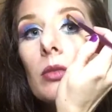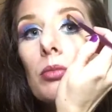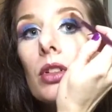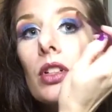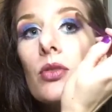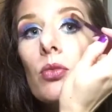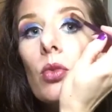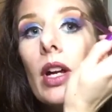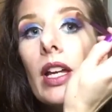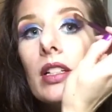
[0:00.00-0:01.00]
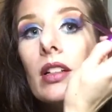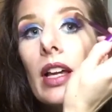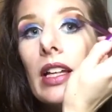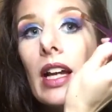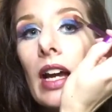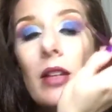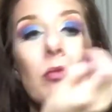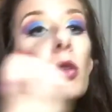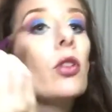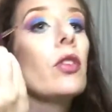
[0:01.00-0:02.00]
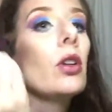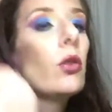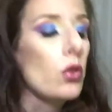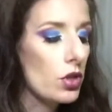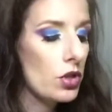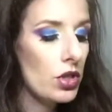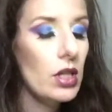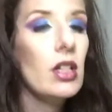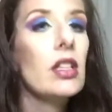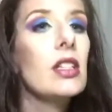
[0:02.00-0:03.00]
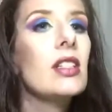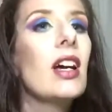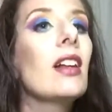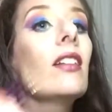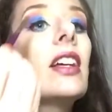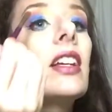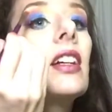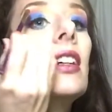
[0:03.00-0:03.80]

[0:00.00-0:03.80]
brush wet to like add more of the orange in. It's kind of like